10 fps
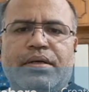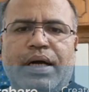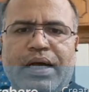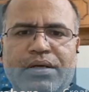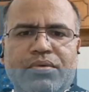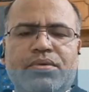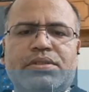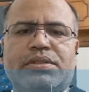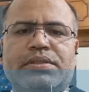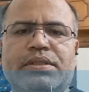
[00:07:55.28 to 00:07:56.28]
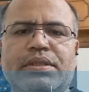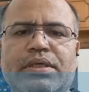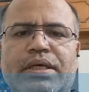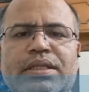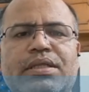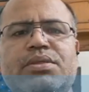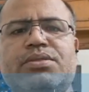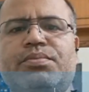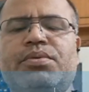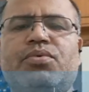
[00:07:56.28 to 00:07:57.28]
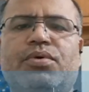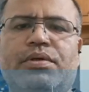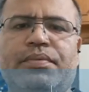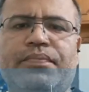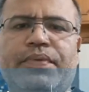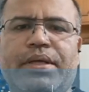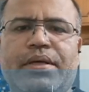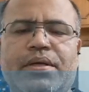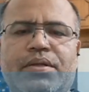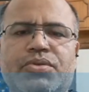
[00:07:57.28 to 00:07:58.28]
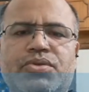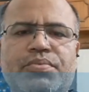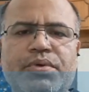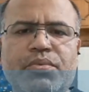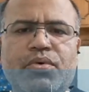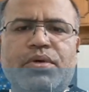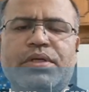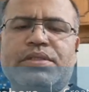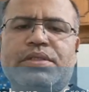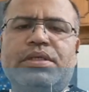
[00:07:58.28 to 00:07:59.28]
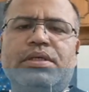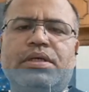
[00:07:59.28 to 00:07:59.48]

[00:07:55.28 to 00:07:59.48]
high courts, and then the Supreme Court. The Supreme Court is the